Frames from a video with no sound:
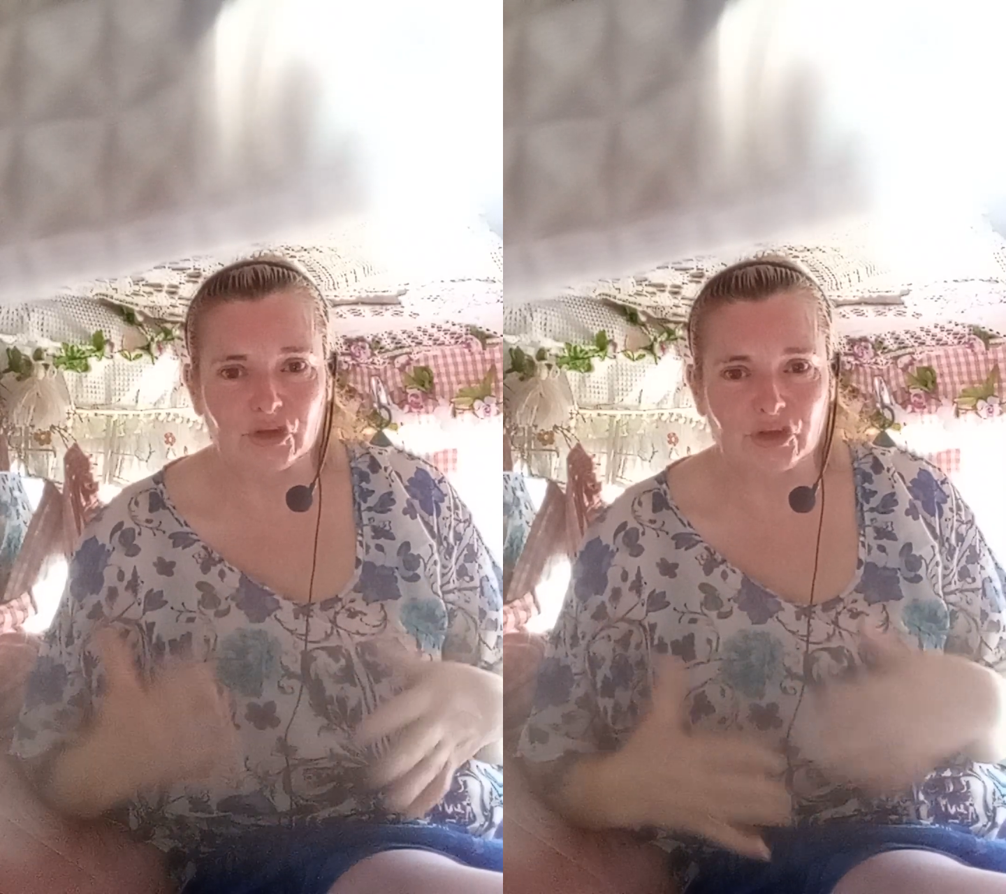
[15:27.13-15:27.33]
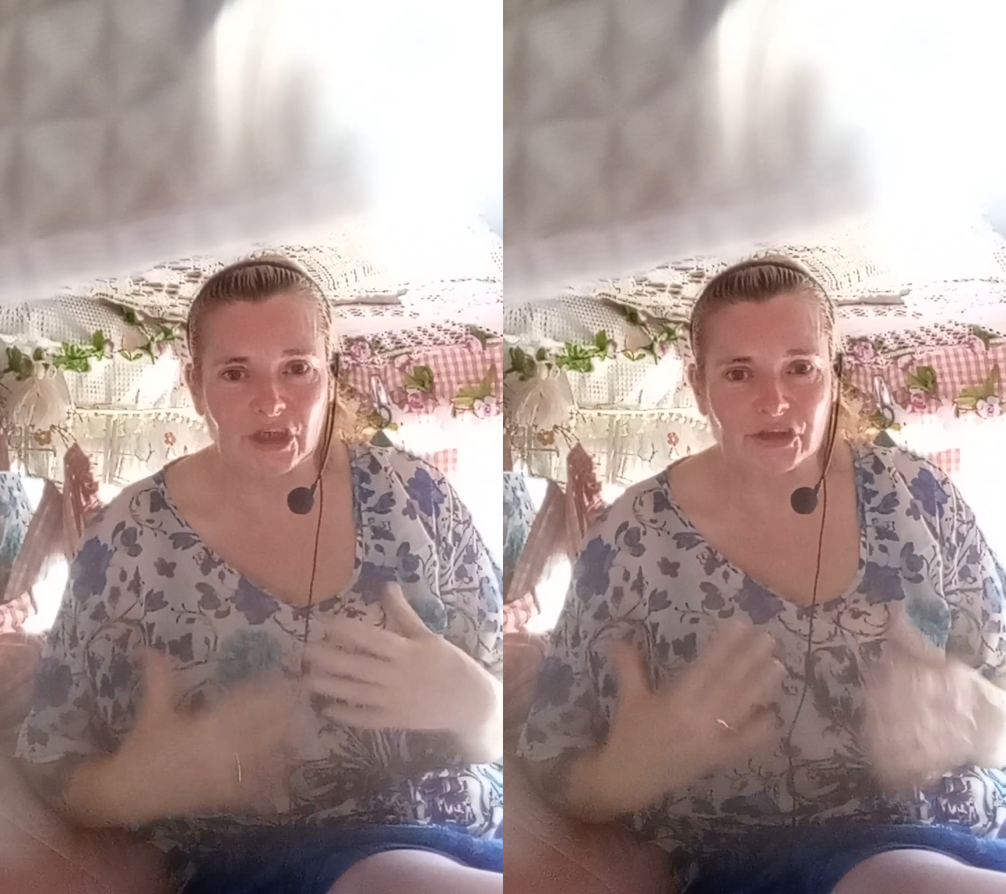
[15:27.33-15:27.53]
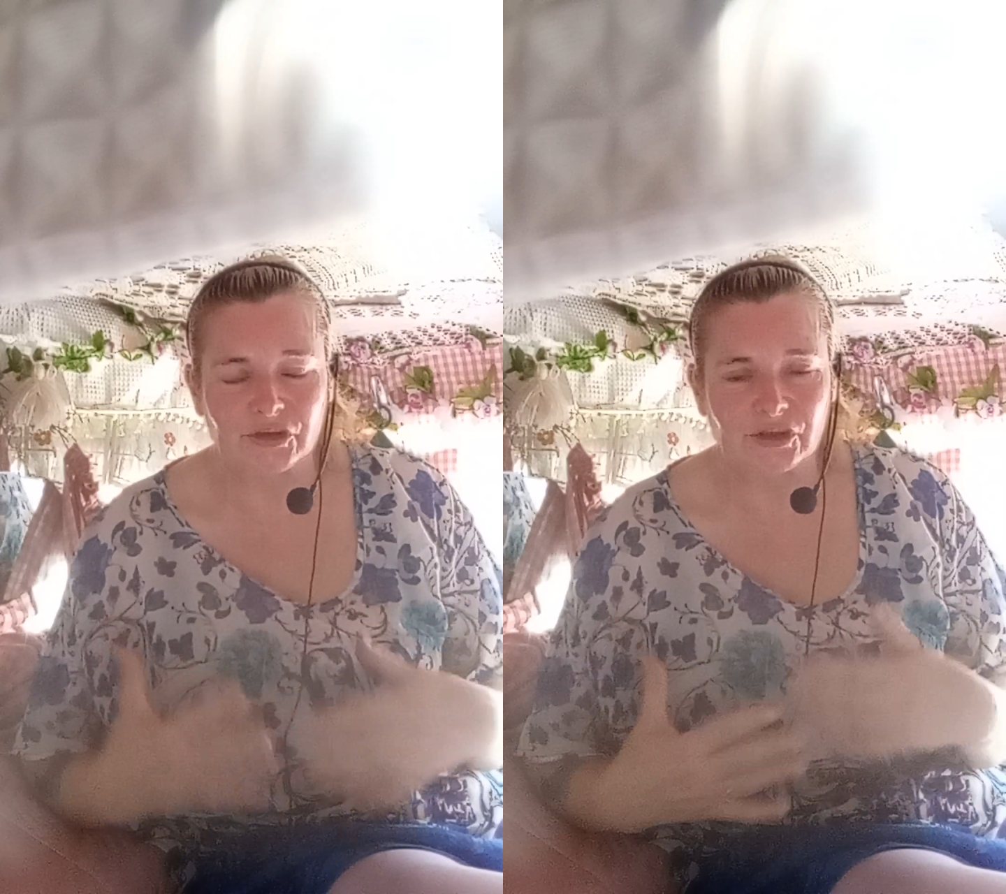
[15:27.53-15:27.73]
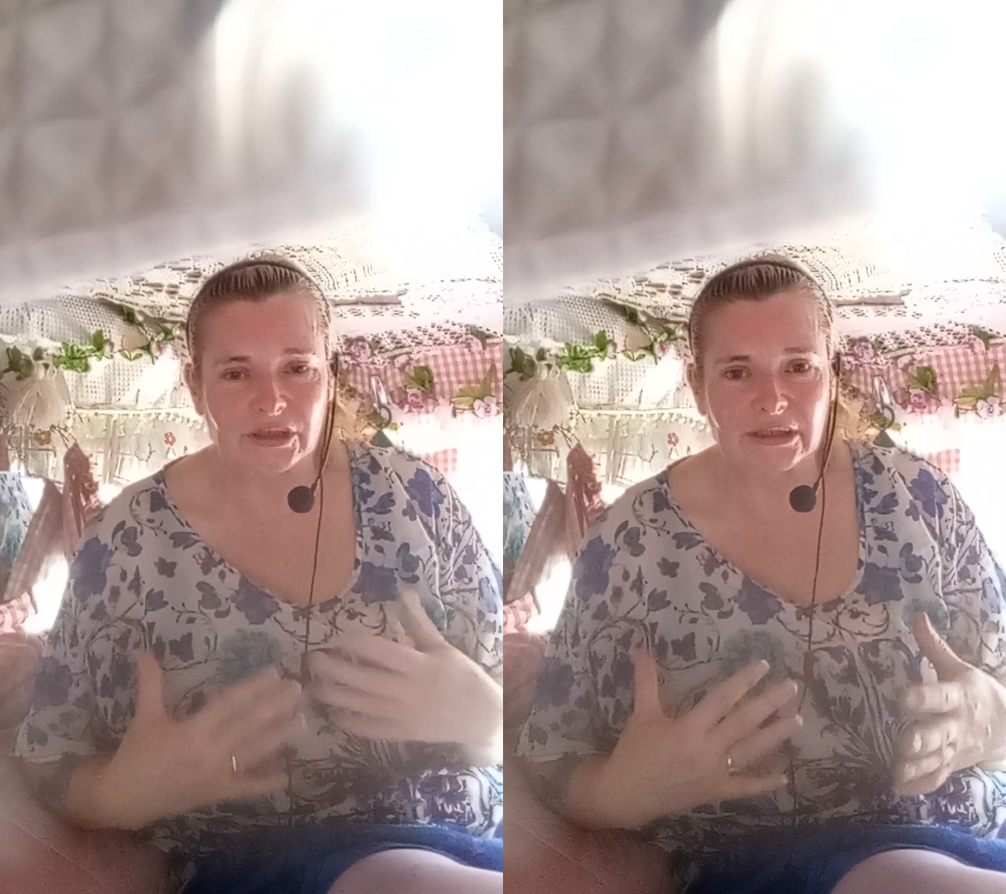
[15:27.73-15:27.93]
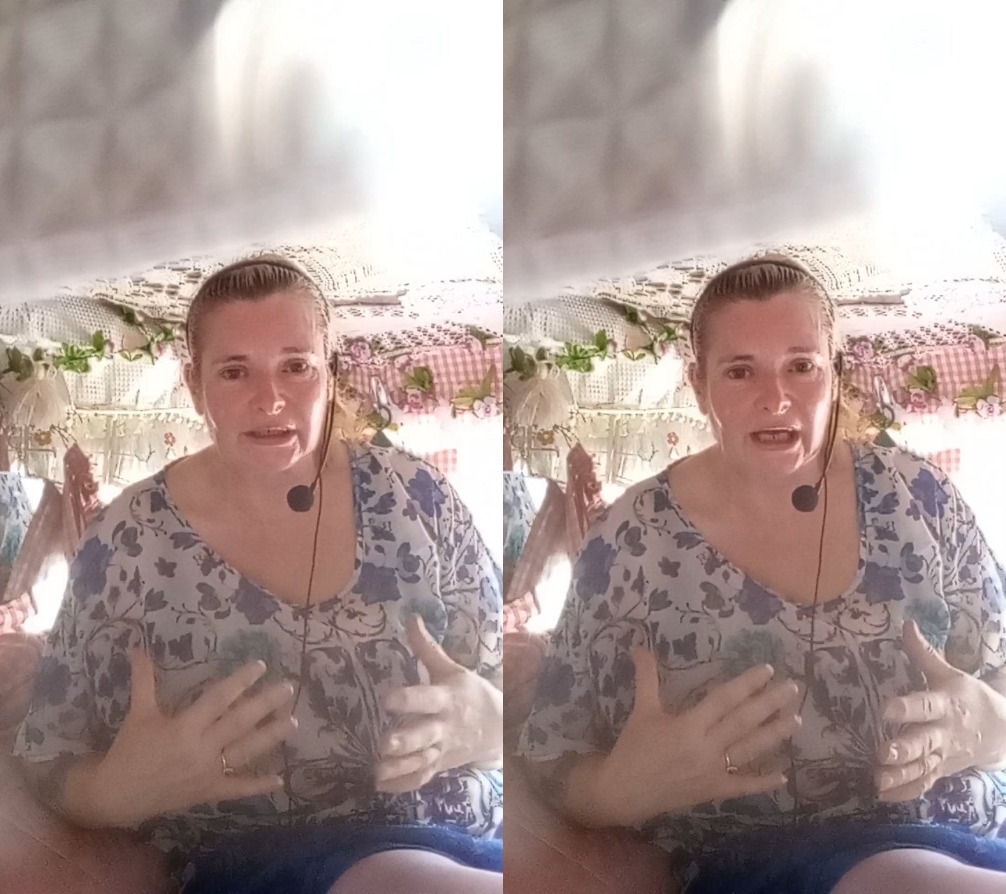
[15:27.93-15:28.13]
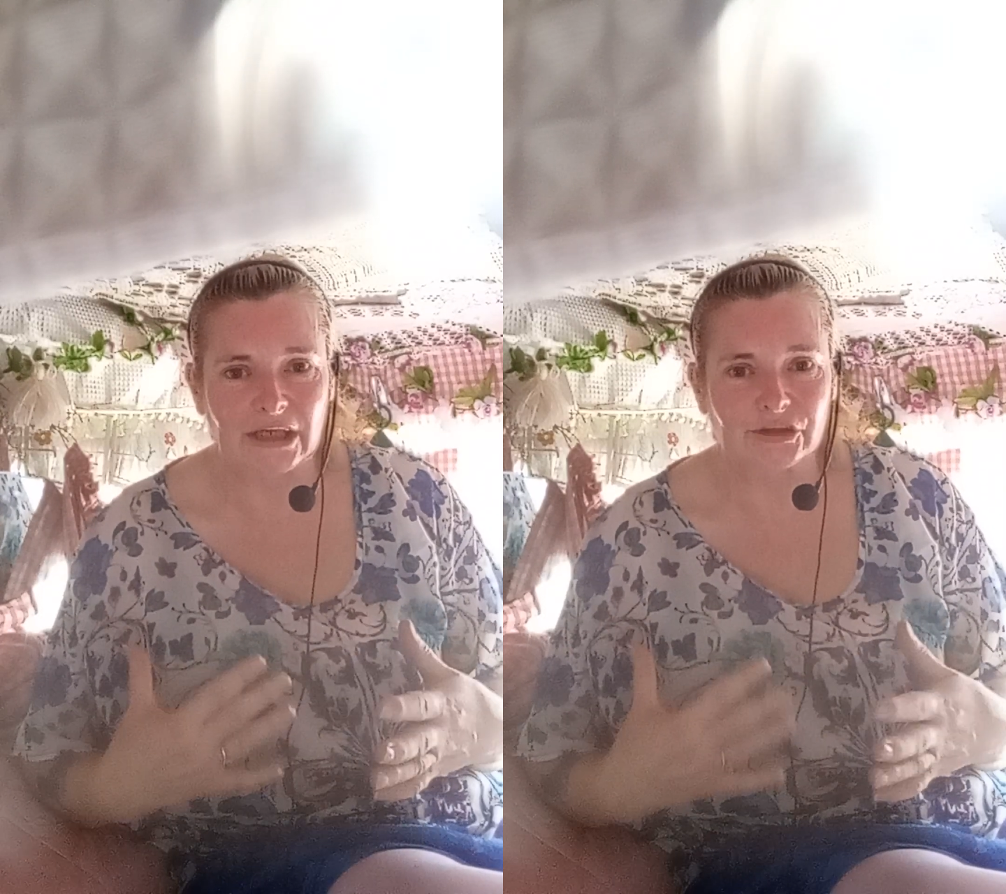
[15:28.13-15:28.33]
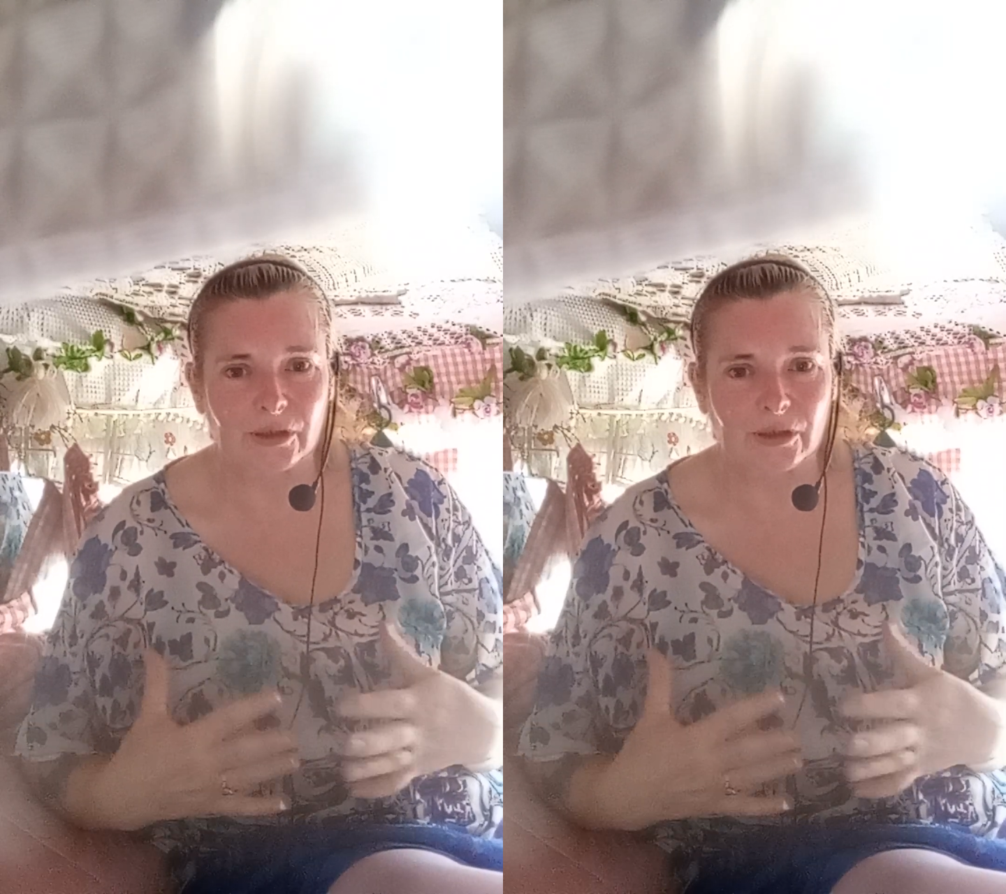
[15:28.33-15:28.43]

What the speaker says: just in case